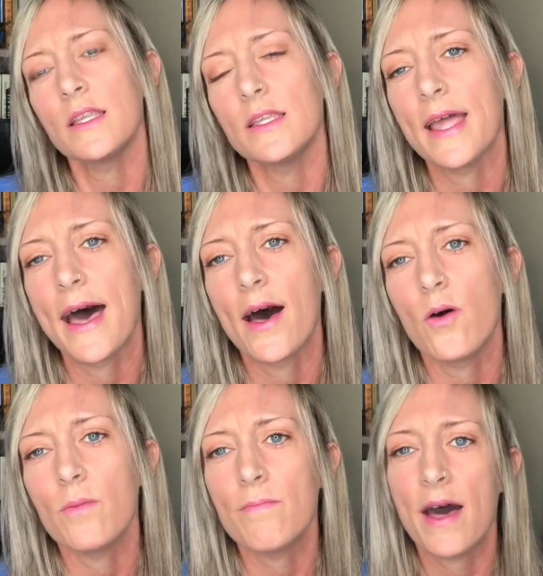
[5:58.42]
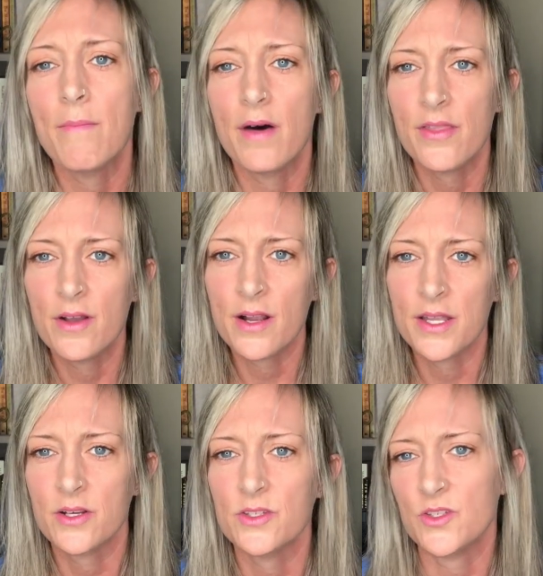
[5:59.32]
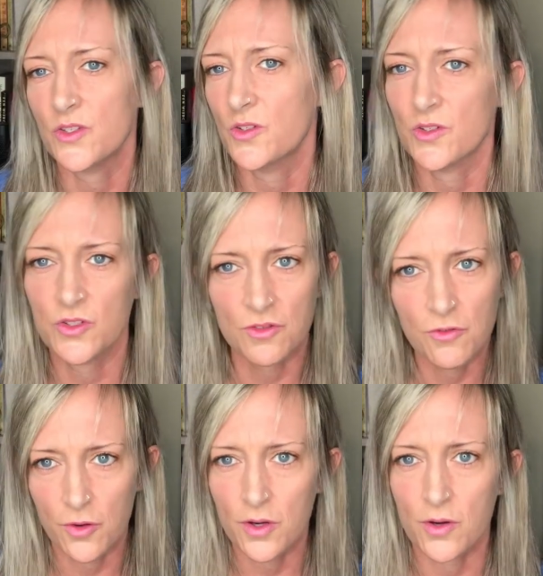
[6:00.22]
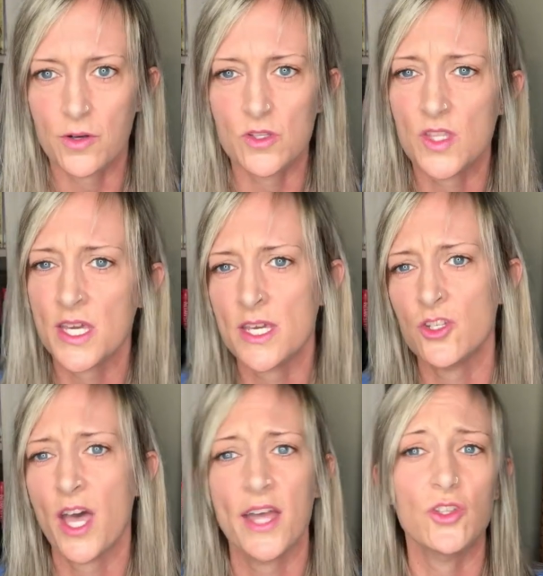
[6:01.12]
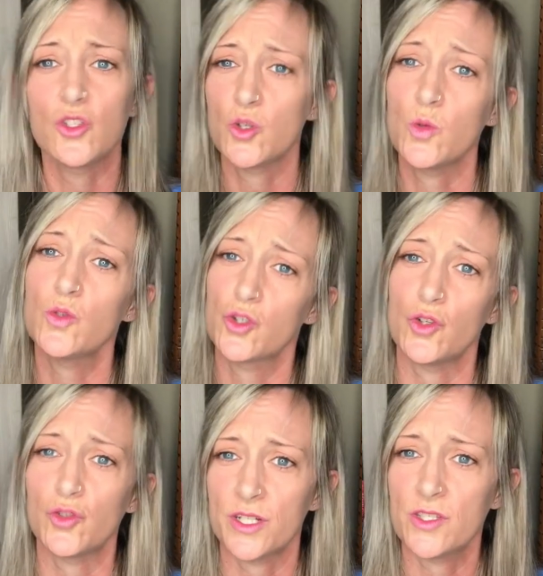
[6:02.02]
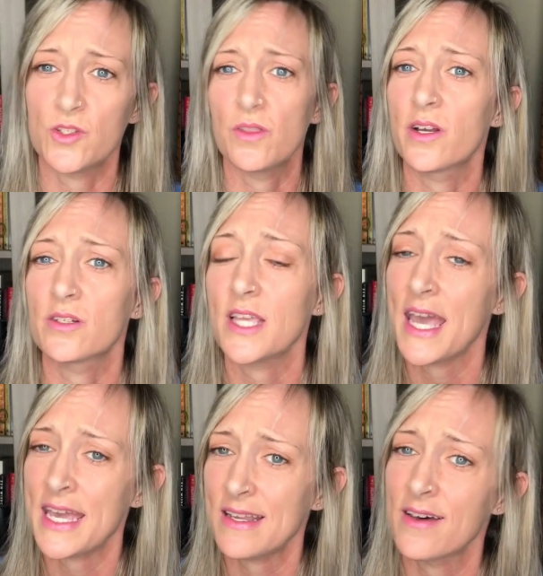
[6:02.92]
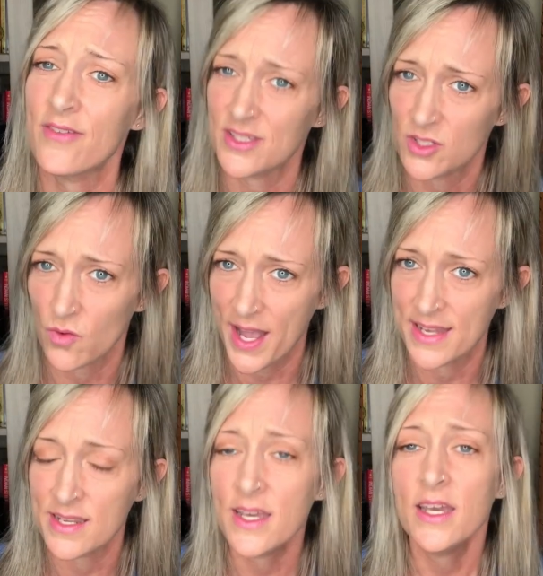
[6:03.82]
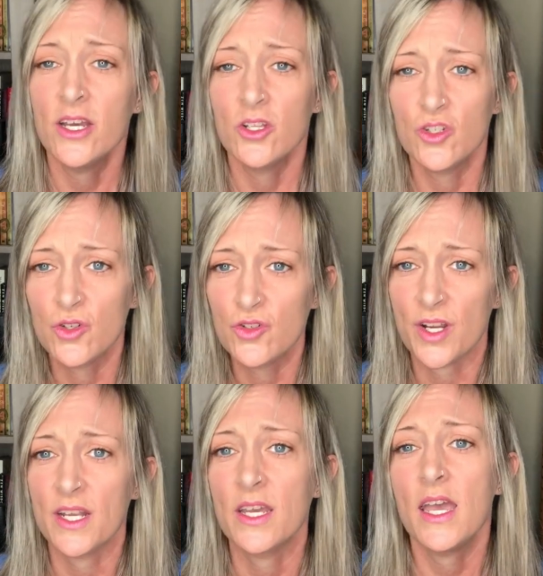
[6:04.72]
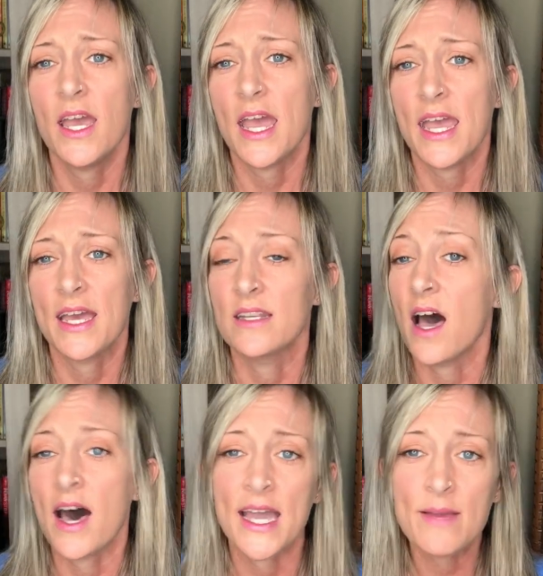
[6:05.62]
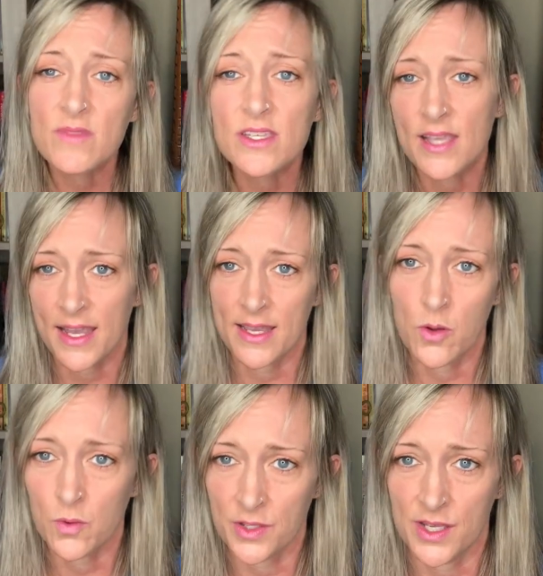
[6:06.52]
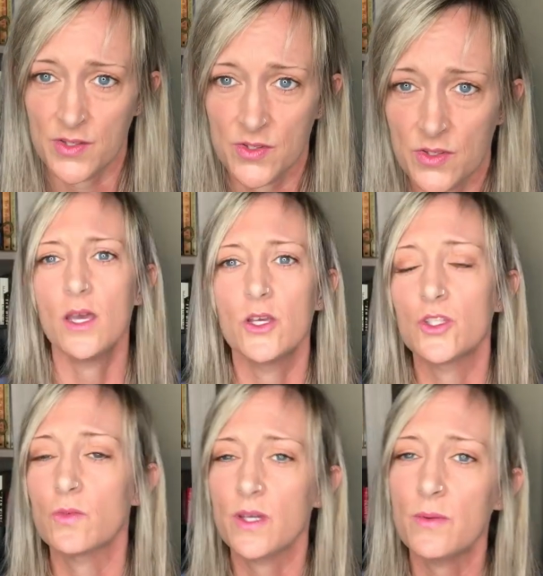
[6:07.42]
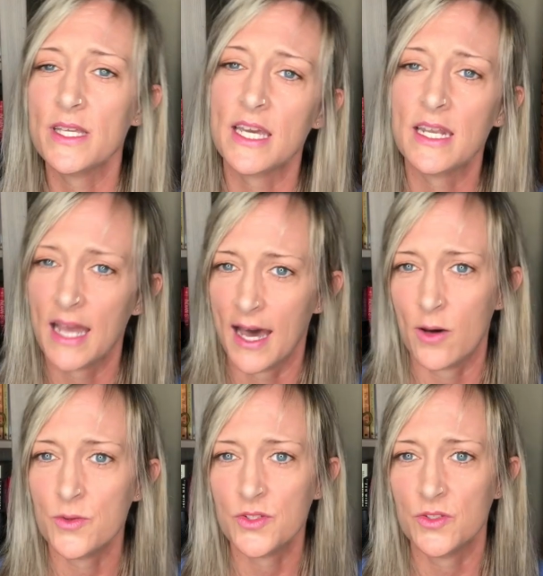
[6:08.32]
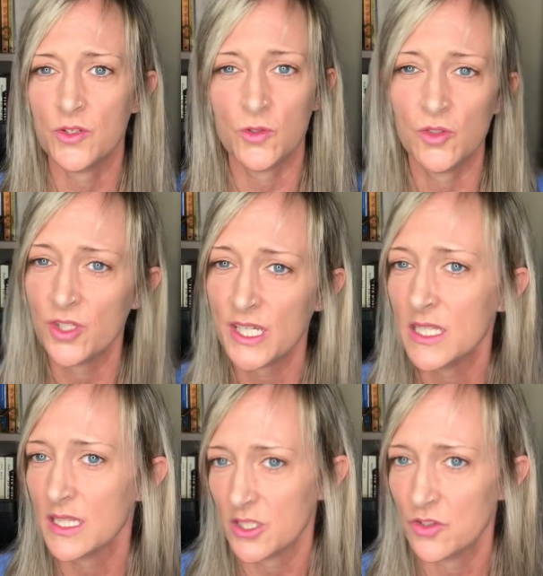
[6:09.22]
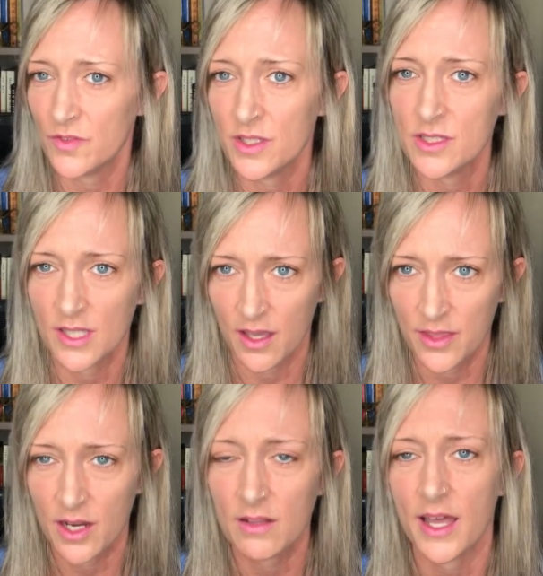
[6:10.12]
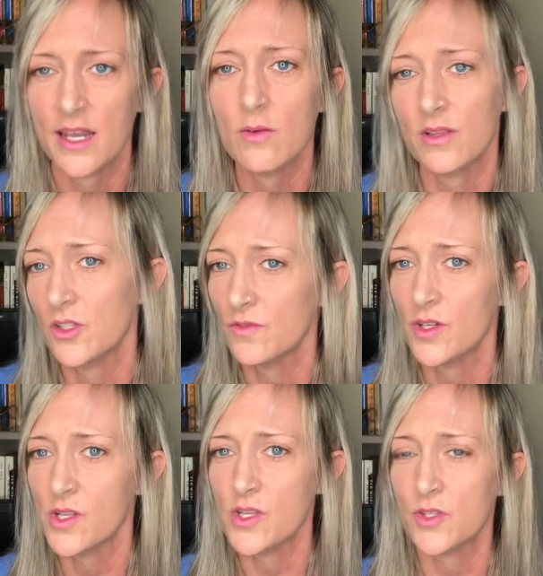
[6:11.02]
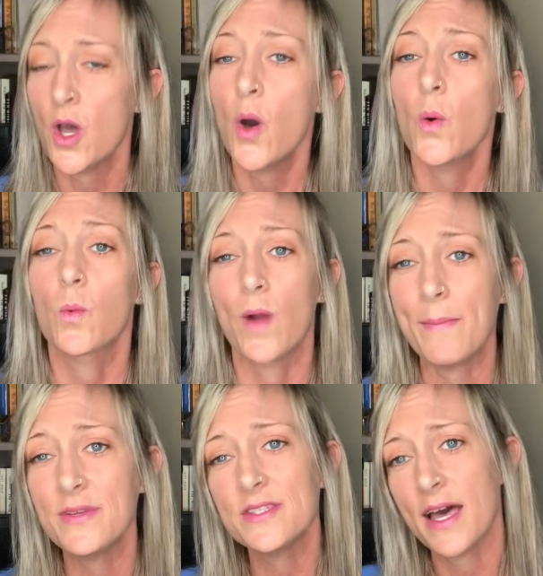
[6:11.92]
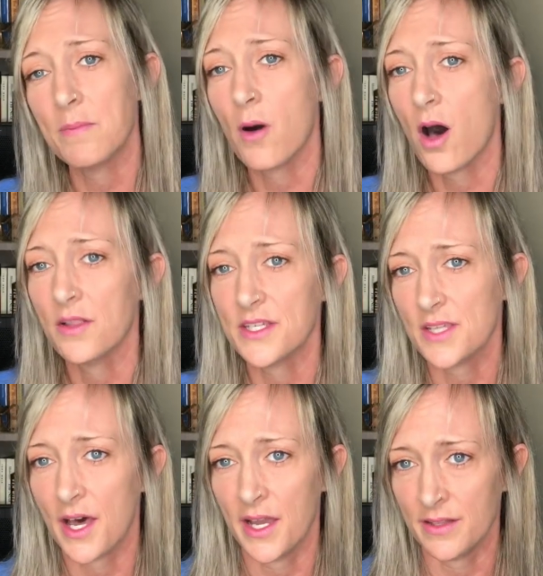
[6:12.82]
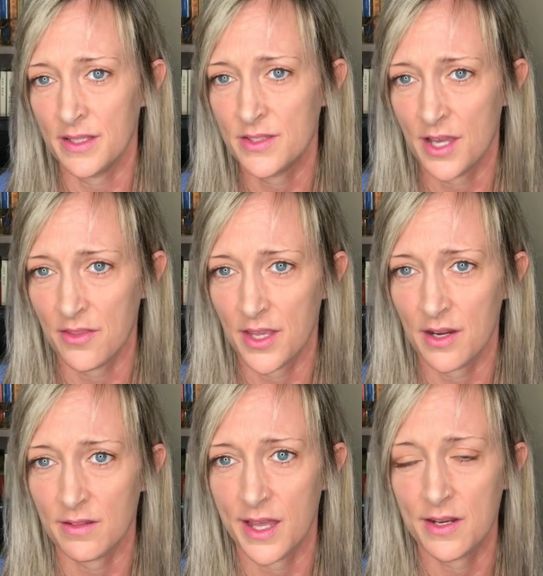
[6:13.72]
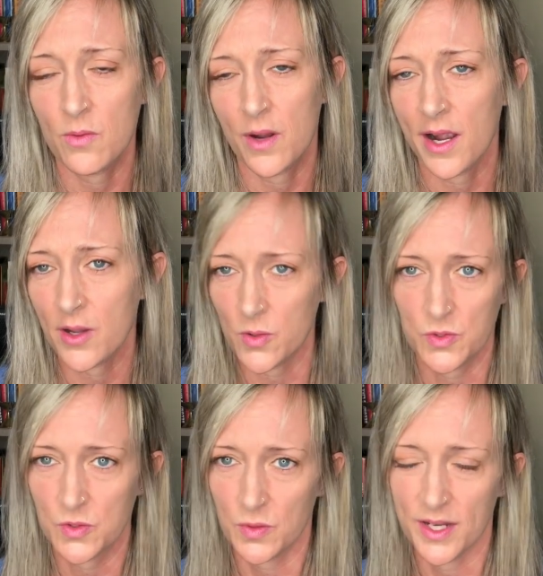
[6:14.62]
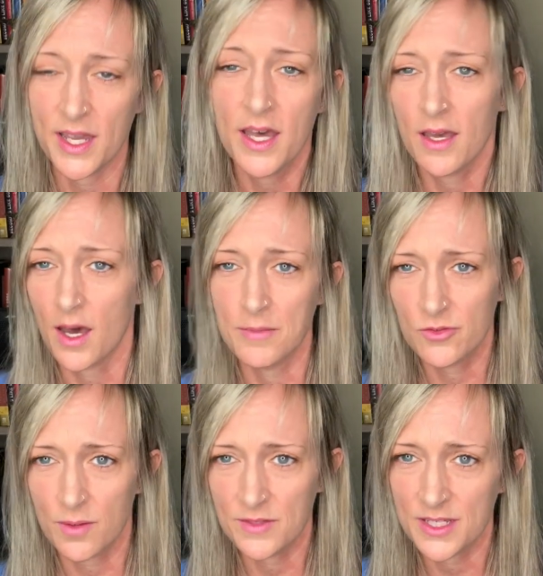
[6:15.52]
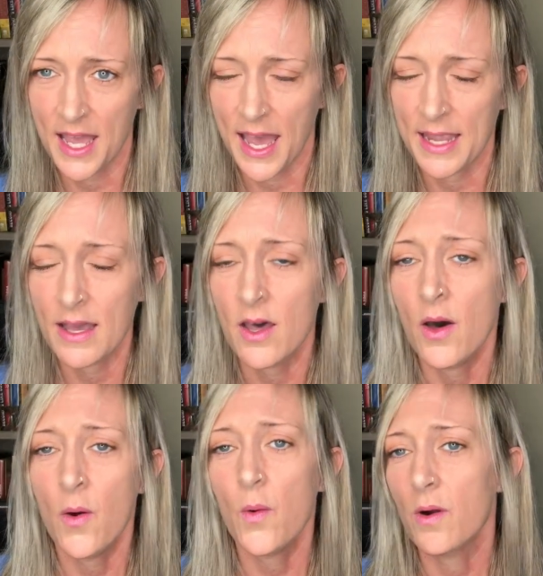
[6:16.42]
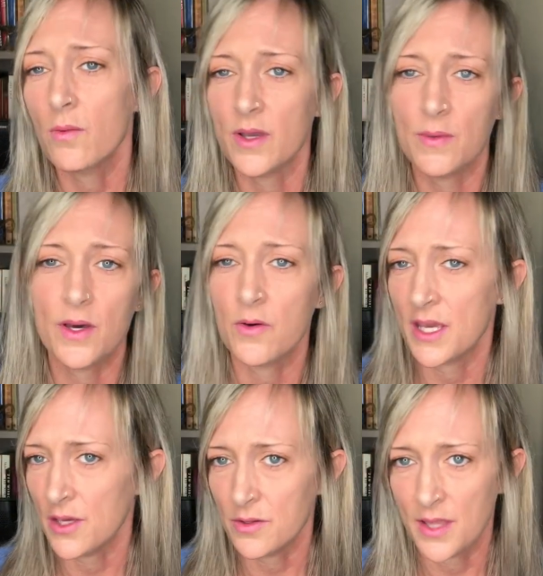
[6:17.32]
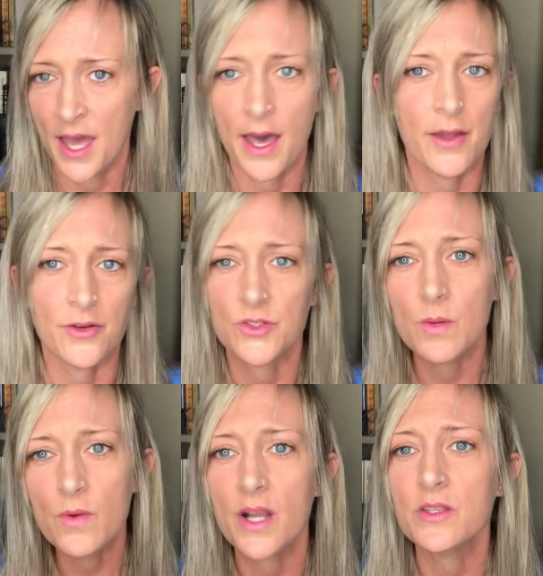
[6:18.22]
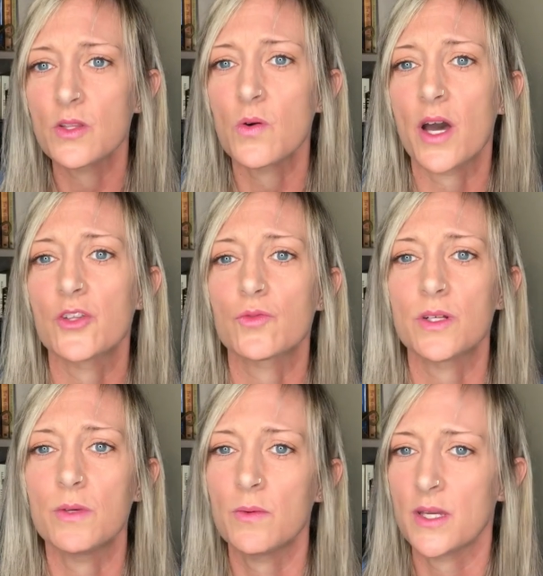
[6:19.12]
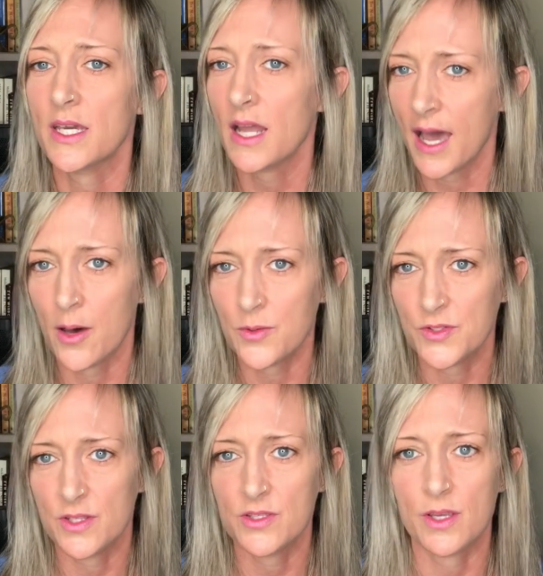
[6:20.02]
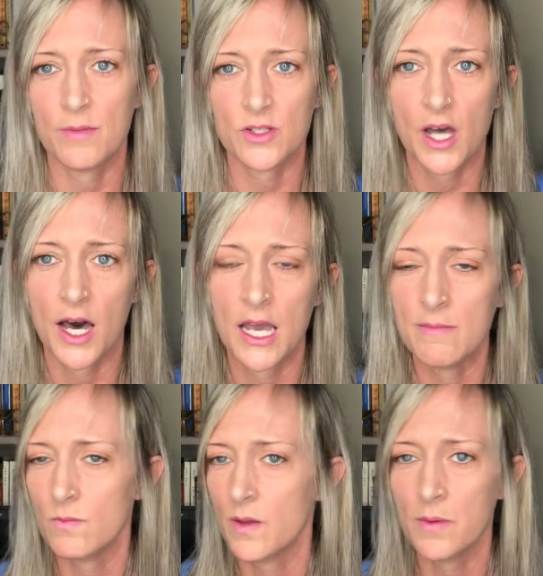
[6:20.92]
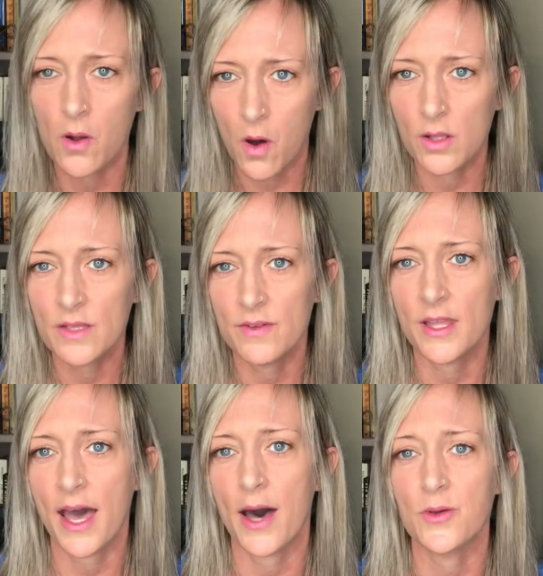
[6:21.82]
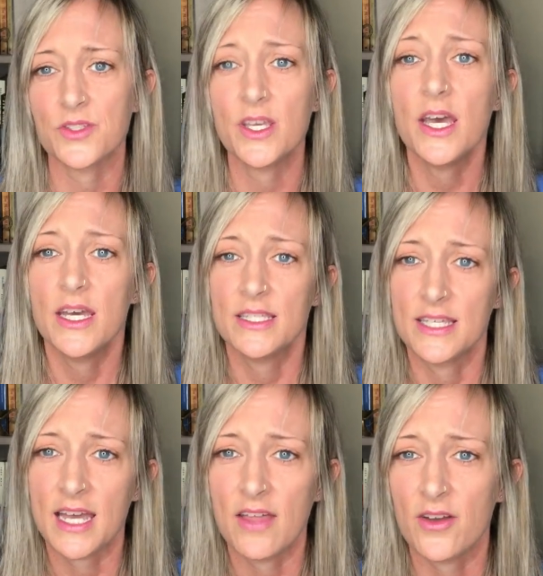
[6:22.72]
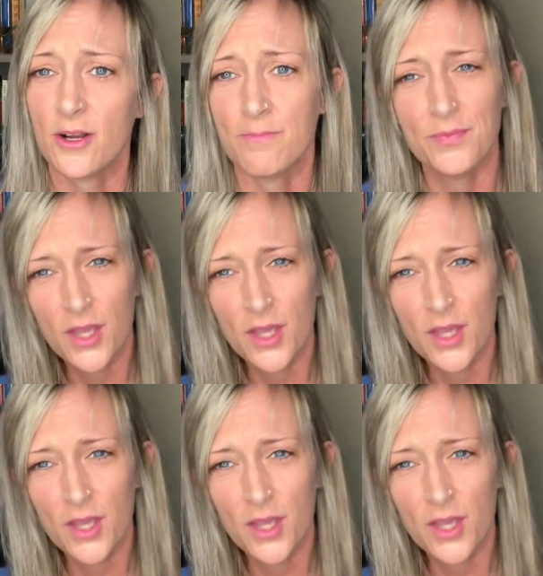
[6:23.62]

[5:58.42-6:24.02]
Now, my mother and her sisters, the four girls, they each had two children. there's eight of us grandchildren. And I am the second oldest. So we would get a house, usually in Litchfield, South Carolina. Litchfield is right beside Pawleys Island, South Carolina, where our ghost story comes from today. Or we would go to Hilton Head or somewhere in the low country. We would get a house in the summertime and we would all live in the house together.